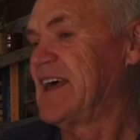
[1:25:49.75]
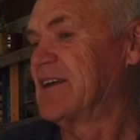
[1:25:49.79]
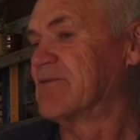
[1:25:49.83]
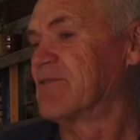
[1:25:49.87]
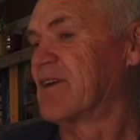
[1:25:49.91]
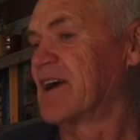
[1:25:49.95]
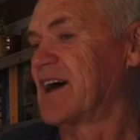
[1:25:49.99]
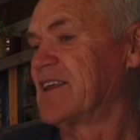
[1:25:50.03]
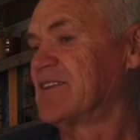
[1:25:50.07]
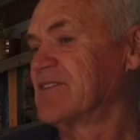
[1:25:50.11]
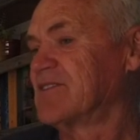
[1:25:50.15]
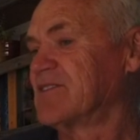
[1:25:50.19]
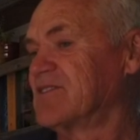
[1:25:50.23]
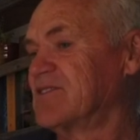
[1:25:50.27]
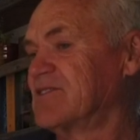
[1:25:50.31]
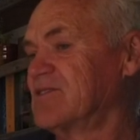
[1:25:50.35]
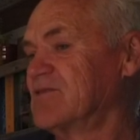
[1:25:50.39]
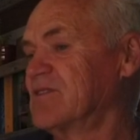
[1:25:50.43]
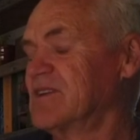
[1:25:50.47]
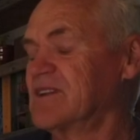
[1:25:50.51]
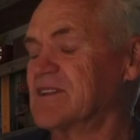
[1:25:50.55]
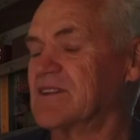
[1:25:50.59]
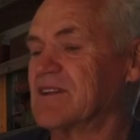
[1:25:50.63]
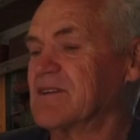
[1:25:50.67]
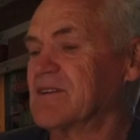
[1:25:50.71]
And
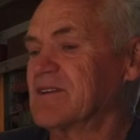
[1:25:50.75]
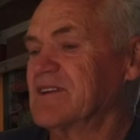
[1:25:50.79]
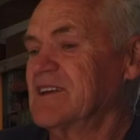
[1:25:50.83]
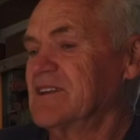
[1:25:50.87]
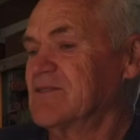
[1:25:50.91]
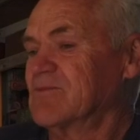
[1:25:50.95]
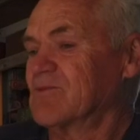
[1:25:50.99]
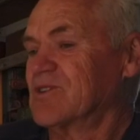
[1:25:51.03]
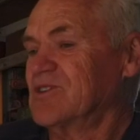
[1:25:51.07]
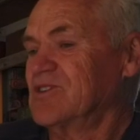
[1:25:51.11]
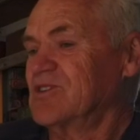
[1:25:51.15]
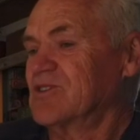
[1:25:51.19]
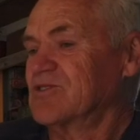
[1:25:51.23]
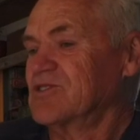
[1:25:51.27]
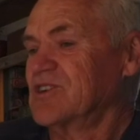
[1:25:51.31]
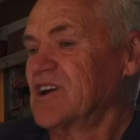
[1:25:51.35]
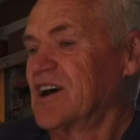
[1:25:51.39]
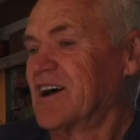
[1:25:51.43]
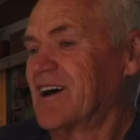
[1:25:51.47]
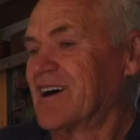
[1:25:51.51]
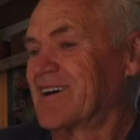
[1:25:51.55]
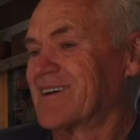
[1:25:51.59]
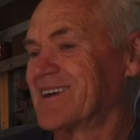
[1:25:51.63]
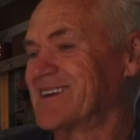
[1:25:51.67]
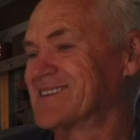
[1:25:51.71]
when you're
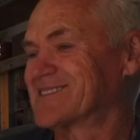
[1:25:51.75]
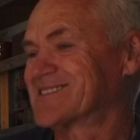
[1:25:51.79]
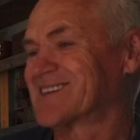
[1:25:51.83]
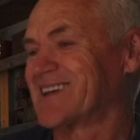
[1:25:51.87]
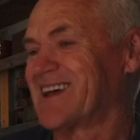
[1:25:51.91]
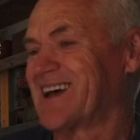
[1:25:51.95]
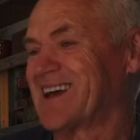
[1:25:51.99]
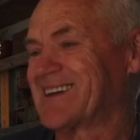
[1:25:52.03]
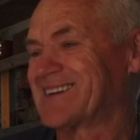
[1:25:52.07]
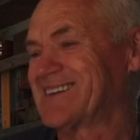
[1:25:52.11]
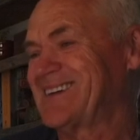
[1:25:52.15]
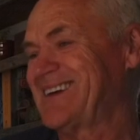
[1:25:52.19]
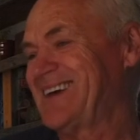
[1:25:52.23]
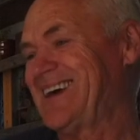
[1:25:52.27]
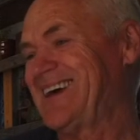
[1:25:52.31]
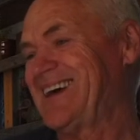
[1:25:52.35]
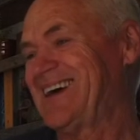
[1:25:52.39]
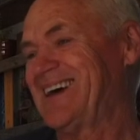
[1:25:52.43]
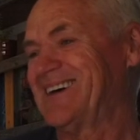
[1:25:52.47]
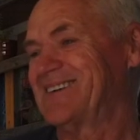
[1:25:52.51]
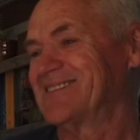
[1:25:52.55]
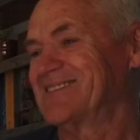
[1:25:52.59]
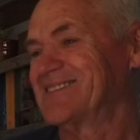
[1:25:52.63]
young, it's like,